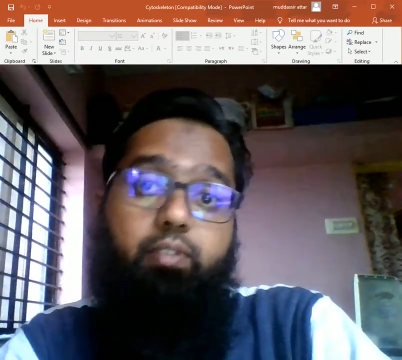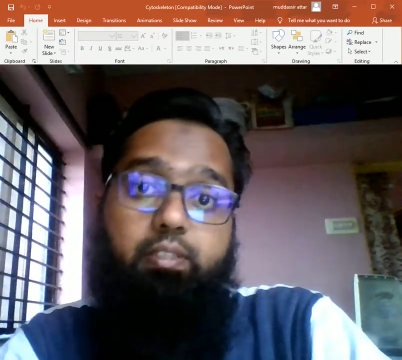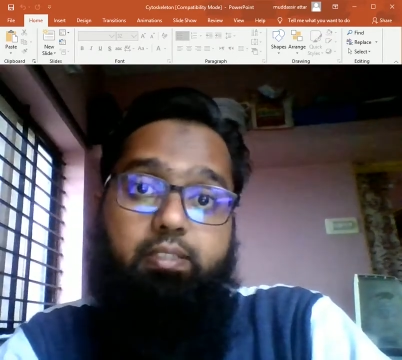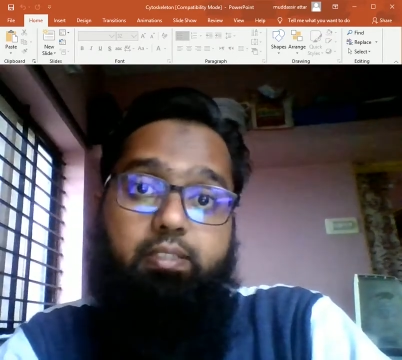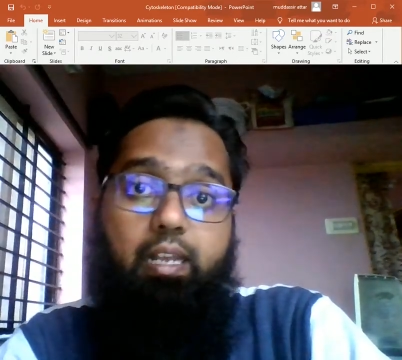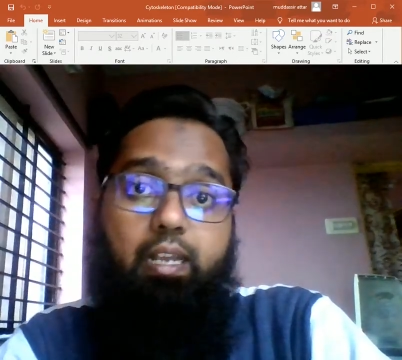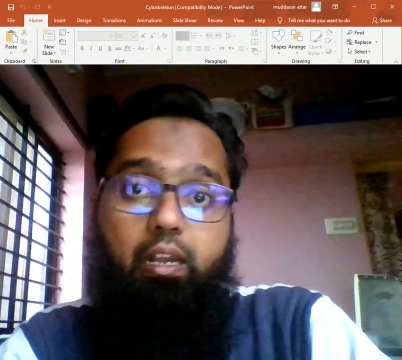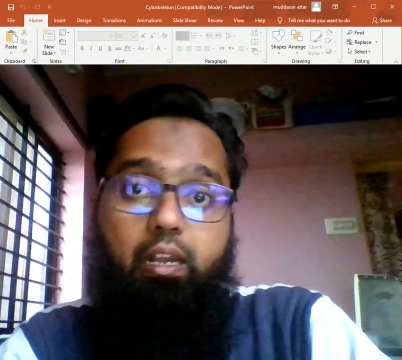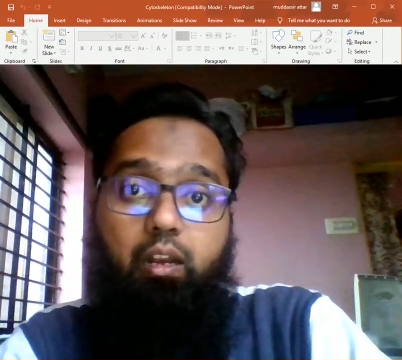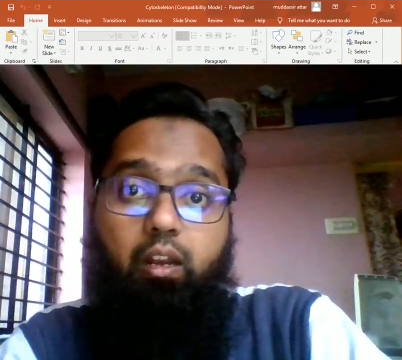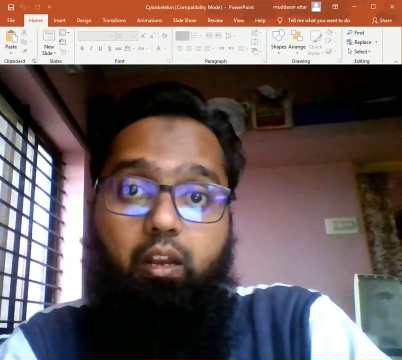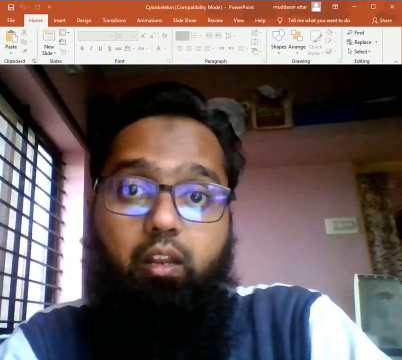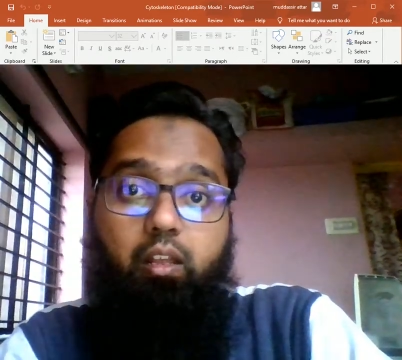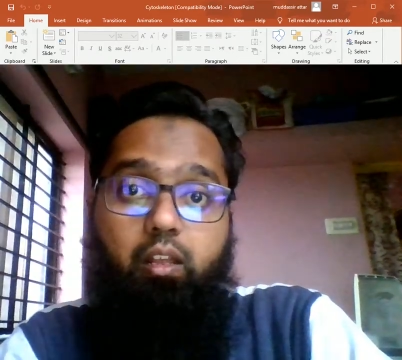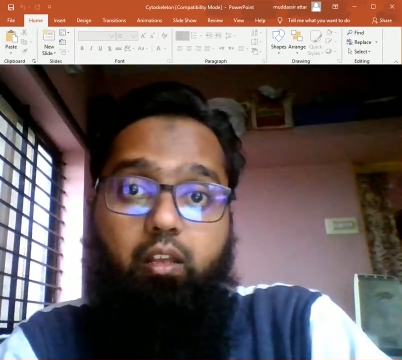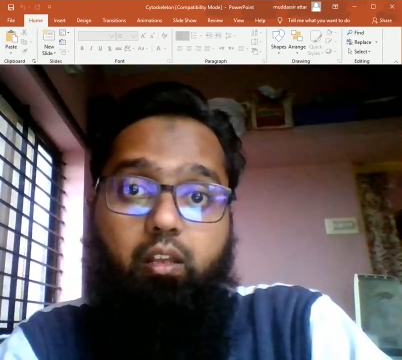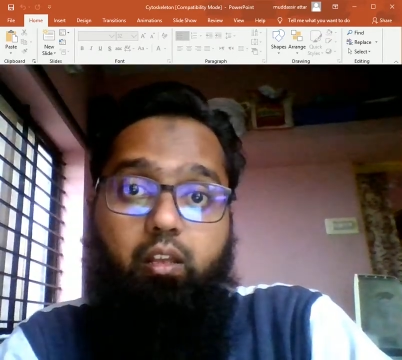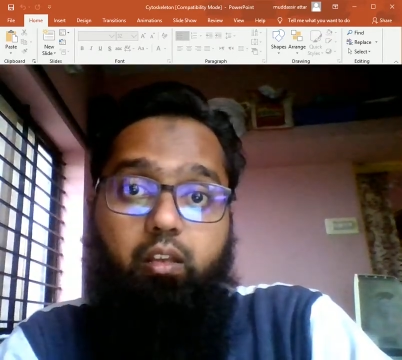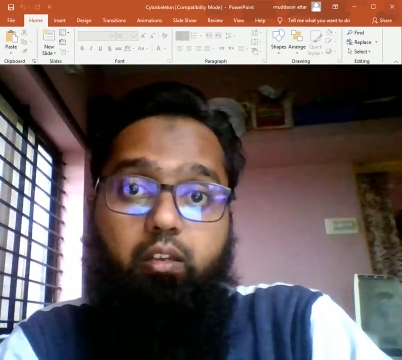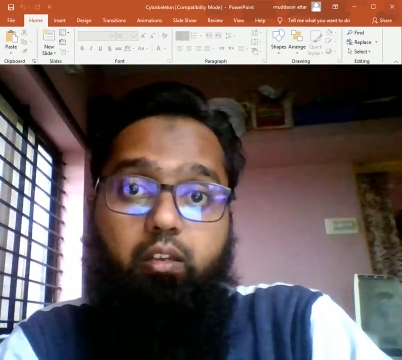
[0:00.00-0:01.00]
cell,
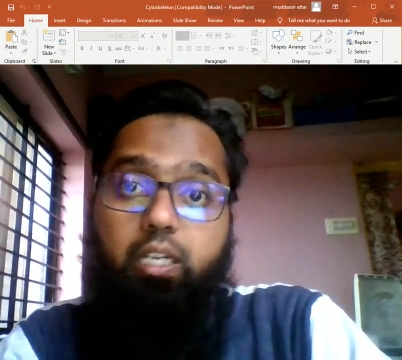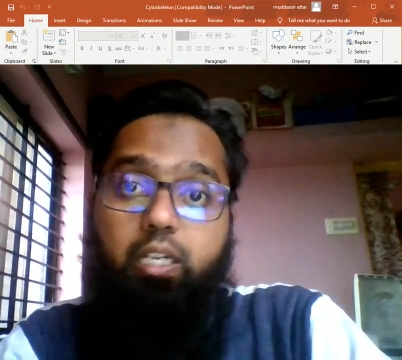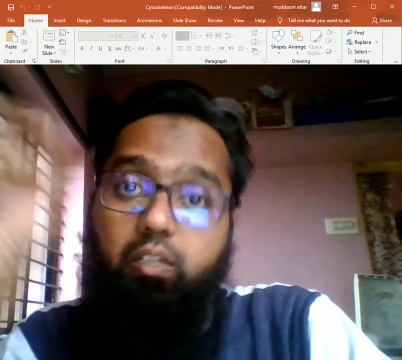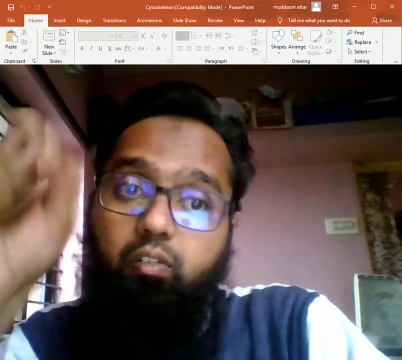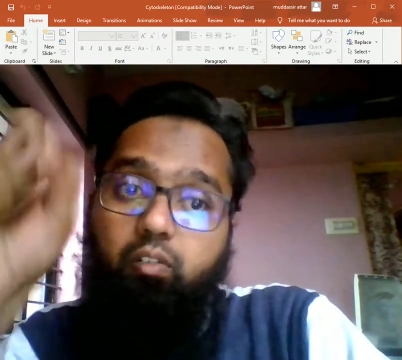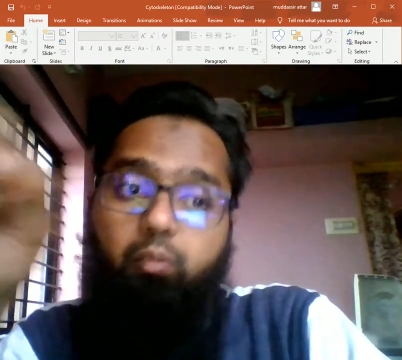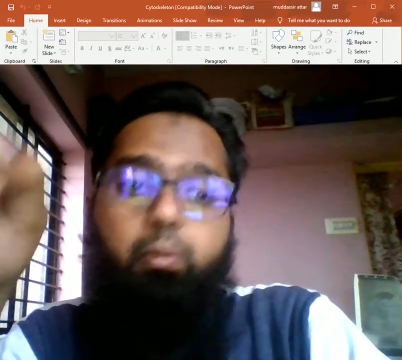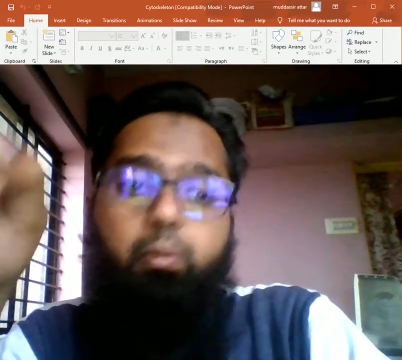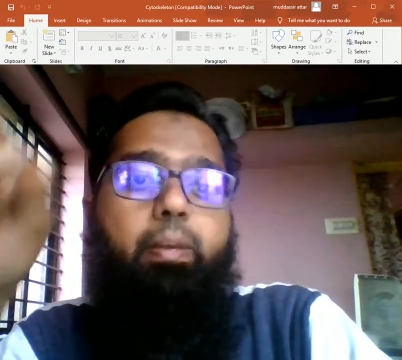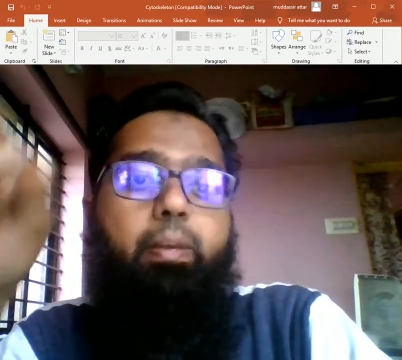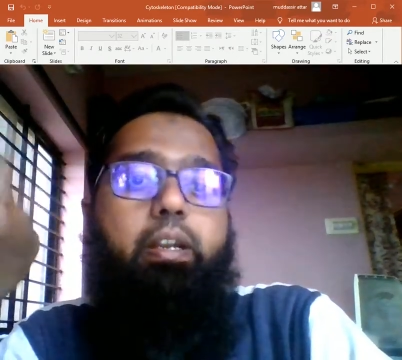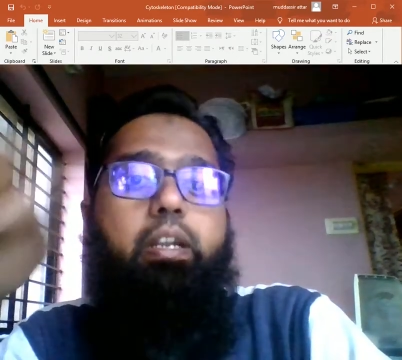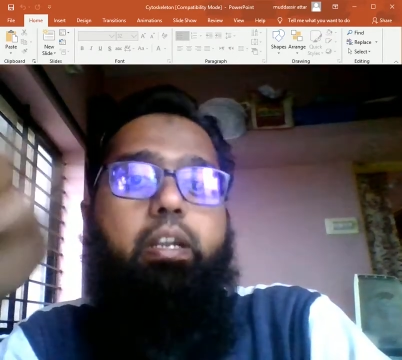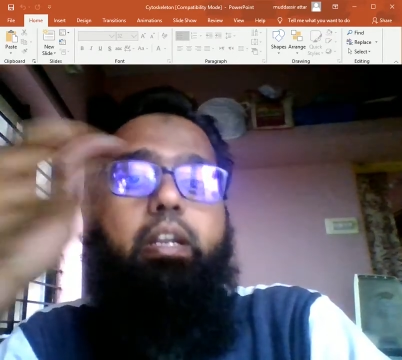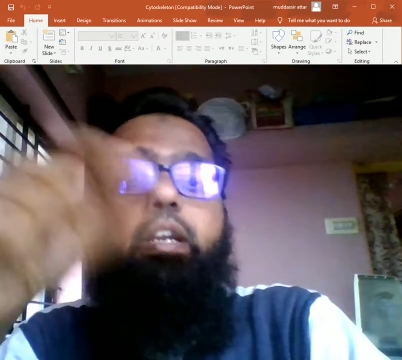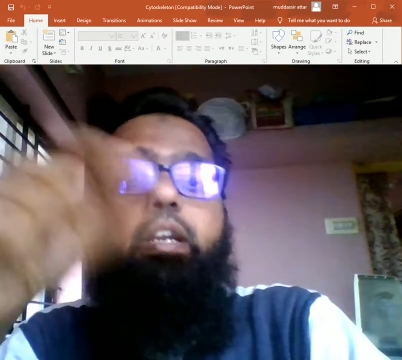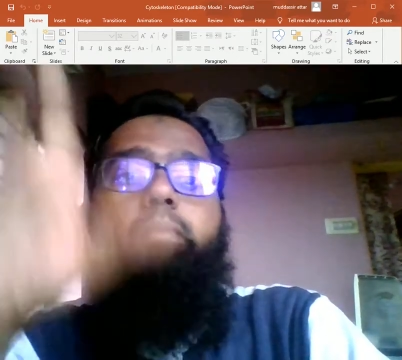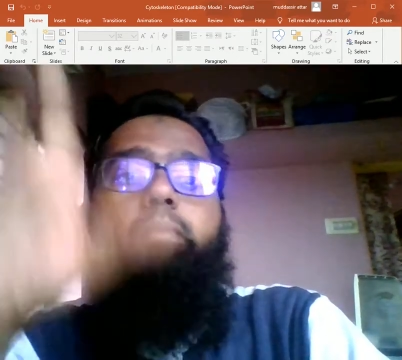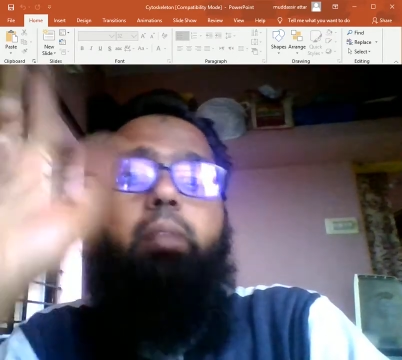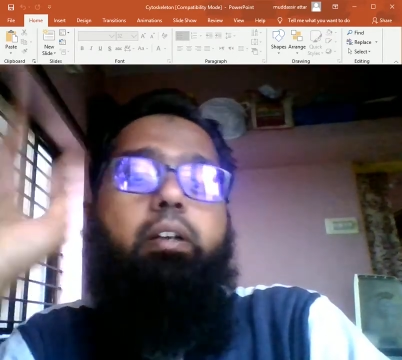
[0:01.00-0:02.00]
it will be
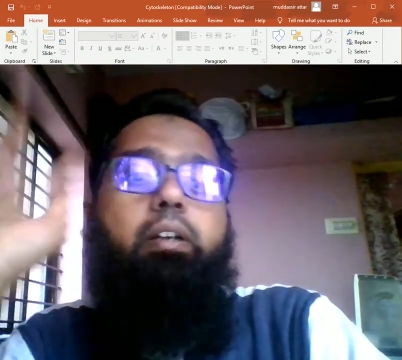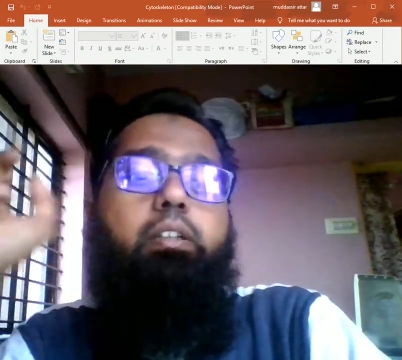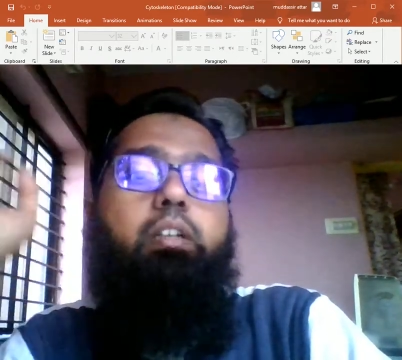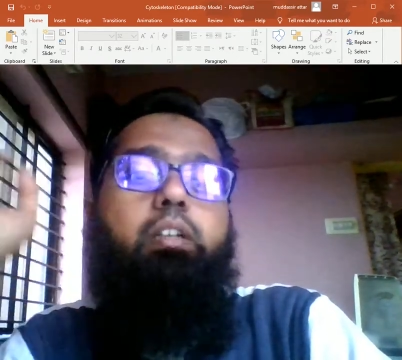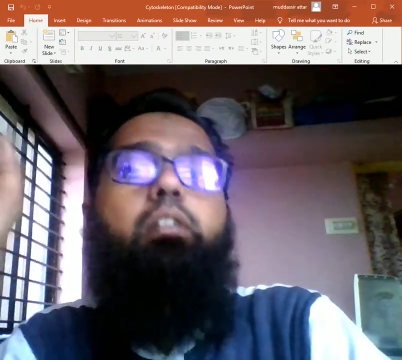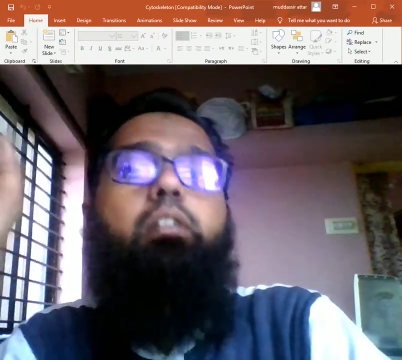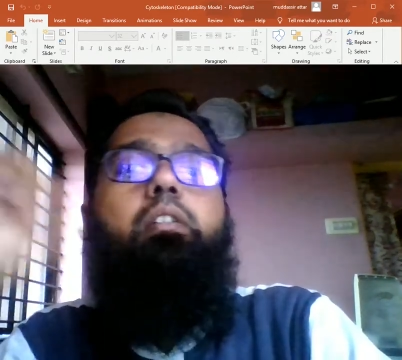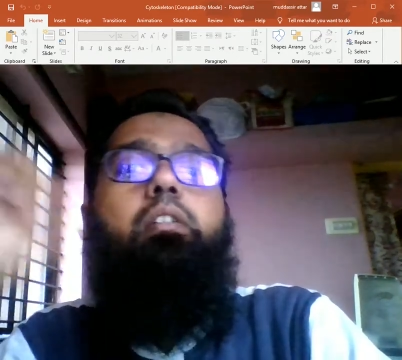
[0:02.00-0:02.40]
maintained by the